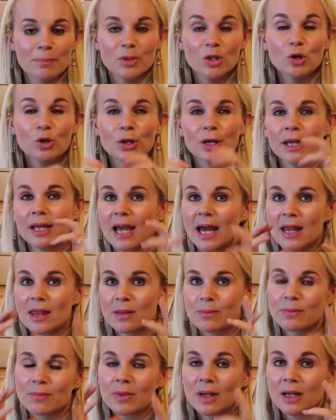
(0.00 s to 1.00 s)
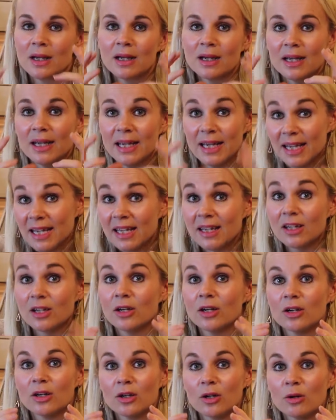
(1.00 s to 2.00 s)
You can get them
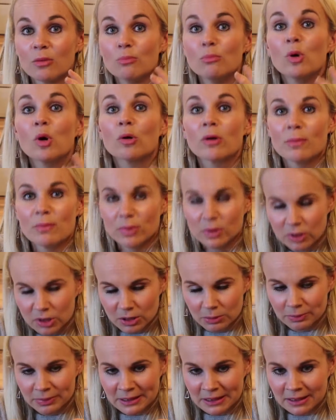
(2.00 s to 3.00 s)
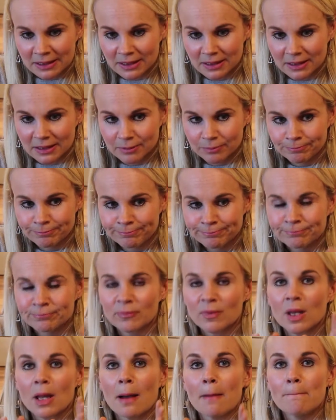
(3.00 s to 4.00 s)
in more emulsion bases.
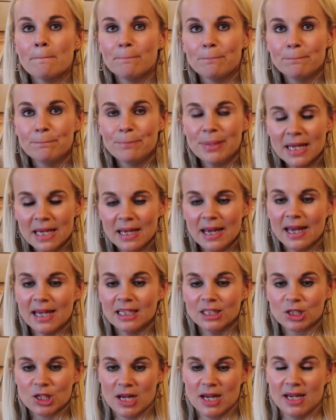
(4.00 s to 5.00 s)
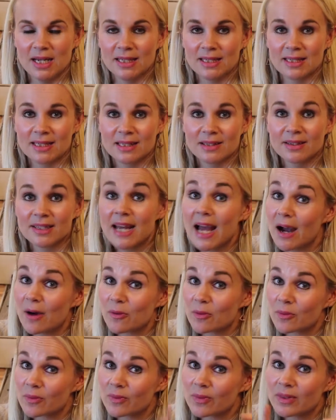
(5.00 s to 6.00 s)
BHAs. Now,
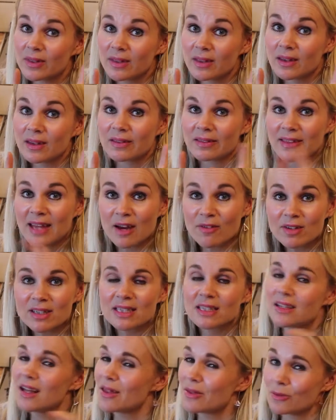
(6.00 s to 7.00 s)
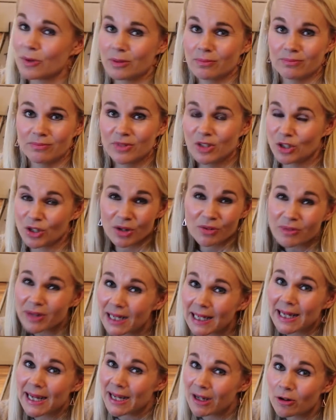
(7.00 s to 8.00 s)
there is another one. You don't
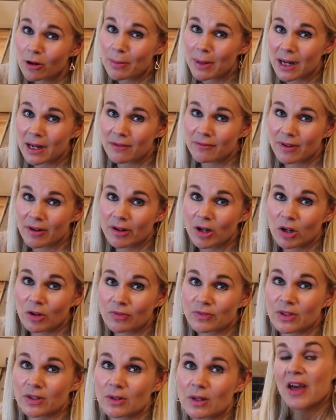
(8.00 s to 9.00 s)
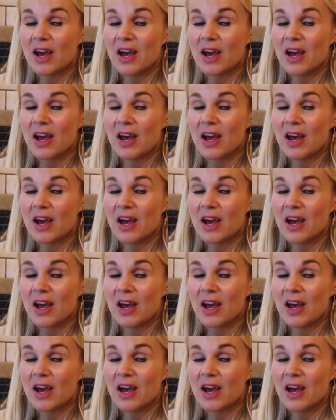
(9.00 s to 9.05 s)
really hear about it very often.